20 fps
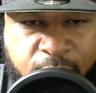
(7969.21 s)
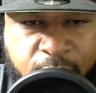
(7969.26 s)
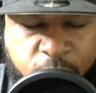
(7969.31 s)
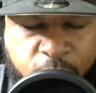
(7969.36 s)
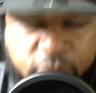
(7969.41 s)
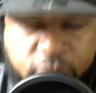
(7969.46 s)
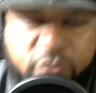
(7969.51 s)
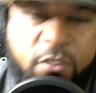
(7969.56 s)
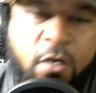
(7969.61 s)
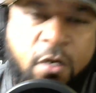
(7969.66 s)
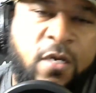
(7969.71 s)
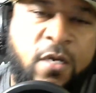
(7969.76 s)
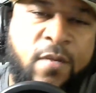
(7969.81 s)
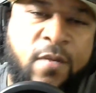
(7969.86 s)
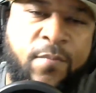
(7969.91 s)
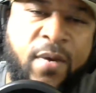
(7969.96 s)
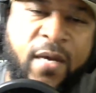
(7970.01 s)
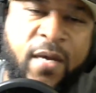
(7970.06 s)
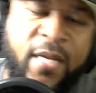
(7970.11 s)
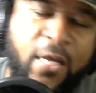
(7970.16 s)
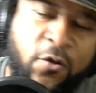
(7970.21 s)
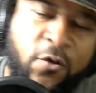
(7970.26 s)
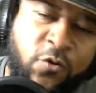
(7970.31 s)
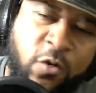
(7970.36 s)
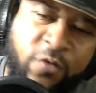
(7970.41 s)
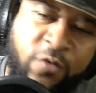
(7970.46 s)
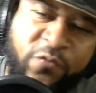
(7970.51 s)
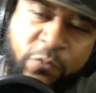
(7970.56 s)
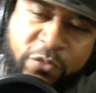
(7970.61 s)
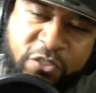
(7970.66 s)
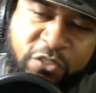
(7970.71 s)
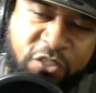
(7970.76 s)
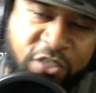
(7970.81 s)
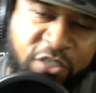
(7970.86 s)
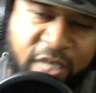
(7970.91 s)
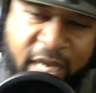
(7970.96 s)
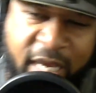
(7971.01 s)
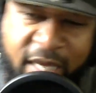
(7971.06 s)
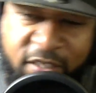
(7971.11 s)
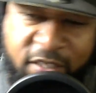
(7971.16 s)
We was talking about, I don't know if it was
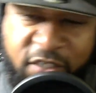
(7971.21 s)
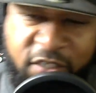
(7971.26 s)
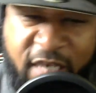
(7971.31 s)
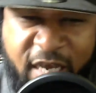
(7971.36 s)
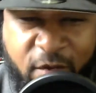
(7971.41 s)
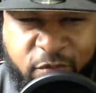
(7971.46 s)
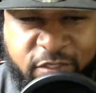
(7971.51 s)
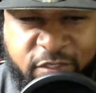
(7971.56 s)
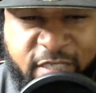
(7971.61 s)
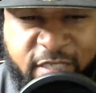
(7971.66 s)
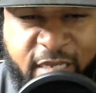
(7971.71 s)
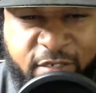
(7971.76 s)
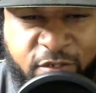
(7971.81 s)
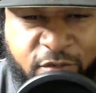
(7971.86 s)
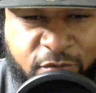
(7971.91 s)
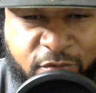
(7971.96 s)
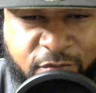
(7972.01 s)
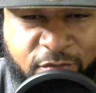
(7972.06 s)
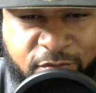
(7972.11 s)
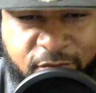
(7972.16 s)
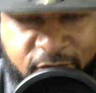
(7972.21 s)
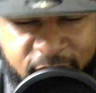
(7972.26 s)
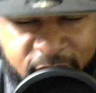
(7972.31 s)
Chad. Chad, was that you